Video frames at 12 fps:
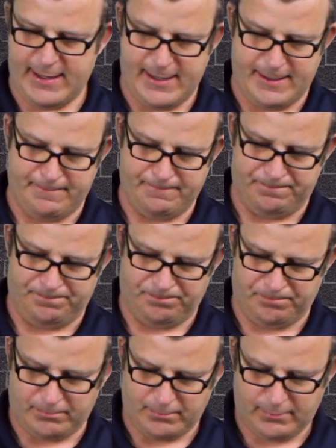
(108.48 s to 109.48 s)
Um,
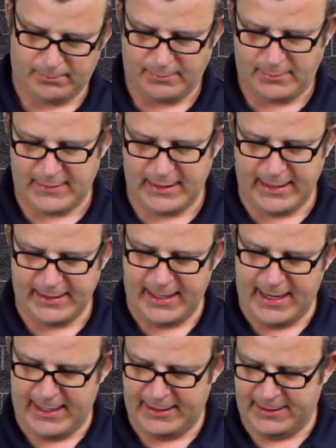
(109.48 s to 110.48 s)
like
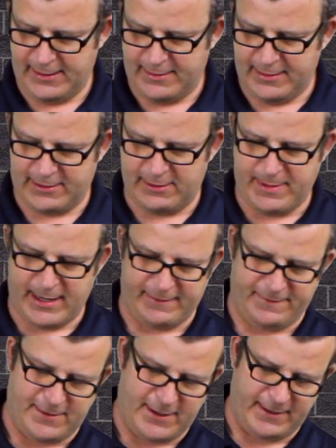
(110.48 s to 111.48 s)
that, so I'll just go back
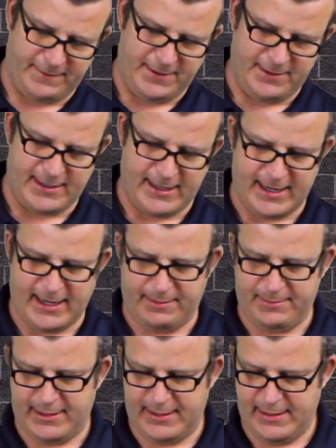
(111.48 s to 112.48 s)
and forth a few
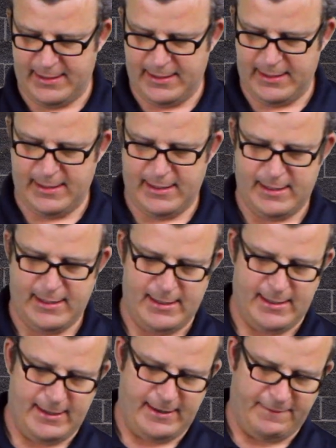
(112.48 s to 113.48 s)
times.
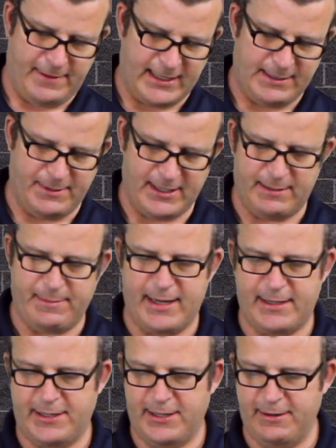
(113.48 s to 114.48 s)
Flexible
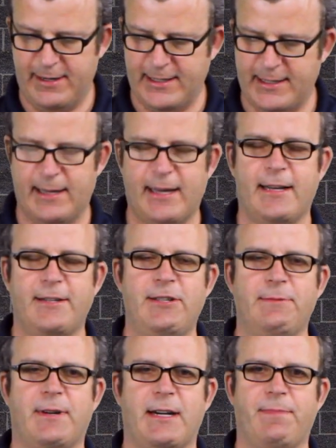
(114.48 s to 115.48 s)
cement II is a
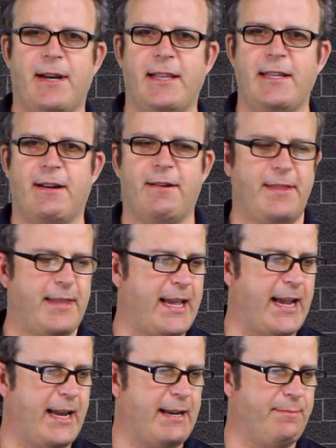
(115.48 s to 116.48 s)
two-part
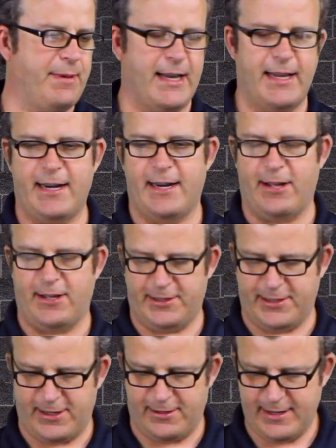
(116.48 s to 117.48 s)
polyurethane, but it
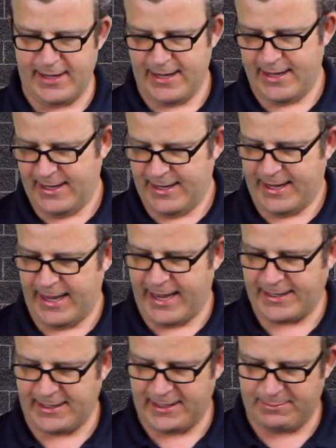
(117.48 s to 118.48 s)
also it
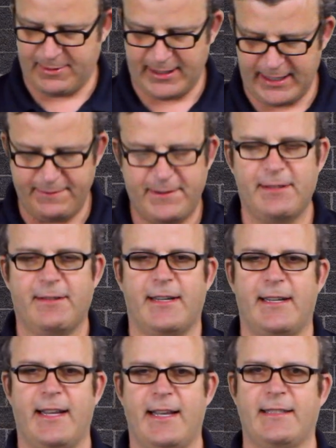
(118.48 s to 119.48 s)
has a little more give to
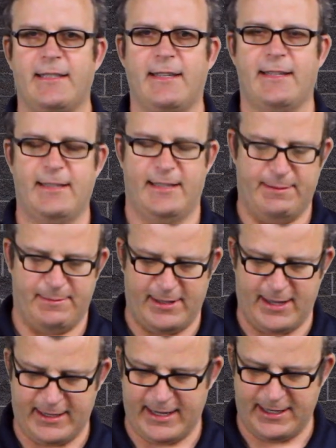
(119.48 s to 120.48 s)
it. It has a, uh, some
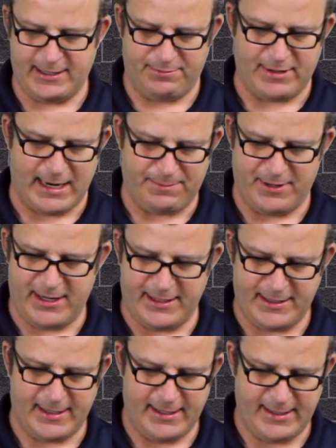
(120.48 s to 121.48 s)
elongation
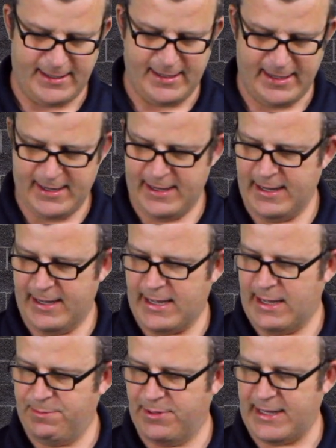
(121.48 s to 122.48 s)
properties.
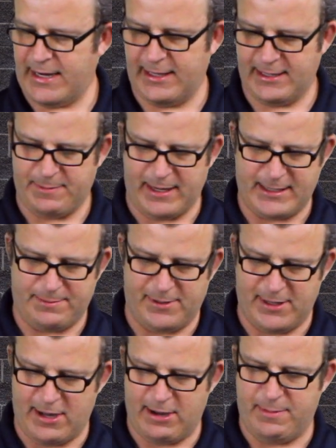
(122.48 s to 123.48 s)
I will put that in the specs
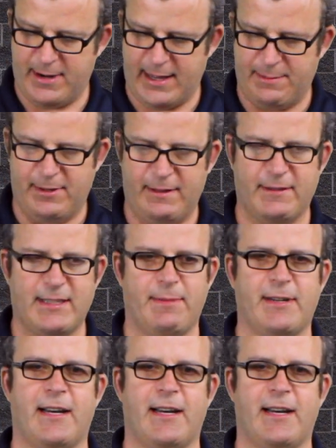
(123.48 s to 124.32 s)
below, but I believe it's about